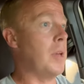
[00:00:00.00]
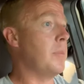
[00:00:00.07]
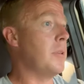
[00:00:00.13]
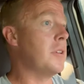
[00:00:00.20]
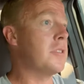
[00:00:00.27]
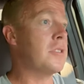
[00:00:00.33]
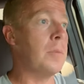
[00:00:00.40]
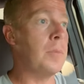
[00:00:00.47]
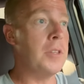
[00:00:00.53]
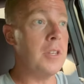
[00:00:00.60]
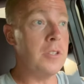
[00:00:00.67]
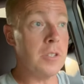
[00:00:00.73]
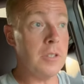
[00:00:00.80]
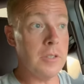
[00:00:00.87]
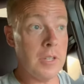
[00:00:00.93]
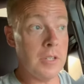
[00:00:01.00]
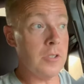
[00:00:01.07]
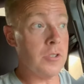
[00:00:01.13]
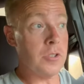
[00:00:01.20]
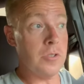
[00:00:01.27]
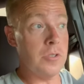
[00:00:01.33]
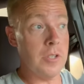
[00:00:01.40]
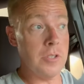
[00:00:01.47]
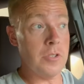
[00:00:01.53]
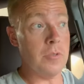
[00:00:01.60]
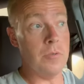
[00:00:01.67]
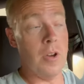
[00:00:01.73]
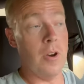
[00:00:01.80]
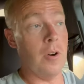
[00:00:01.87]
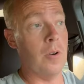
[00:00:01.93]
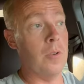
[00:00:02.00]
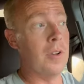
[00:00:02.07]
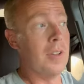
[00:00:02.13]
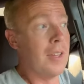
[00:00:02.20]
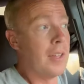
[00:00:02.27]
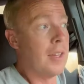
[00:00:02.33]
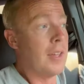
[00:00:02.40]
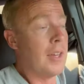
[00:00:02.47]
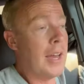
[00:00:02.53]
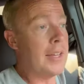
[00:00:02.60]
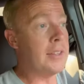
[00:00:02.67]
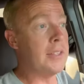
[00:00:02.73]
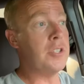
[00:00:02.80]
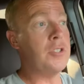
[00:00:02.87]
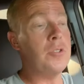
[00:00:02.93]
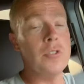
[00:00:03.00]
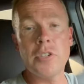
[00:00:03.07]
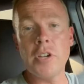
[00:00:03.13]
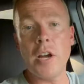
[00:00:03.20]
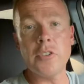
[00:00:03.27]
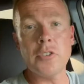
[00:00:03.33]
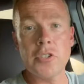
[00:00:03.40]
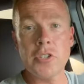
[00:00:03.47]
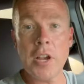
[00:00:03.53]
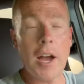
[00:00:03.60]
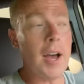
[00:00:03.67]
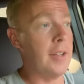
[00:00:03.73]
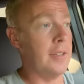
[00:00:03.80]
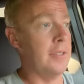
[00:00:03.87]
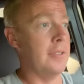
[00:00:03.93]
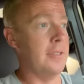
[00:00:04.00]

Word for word: Maybe it's somebody that you know. At least you shot your shot.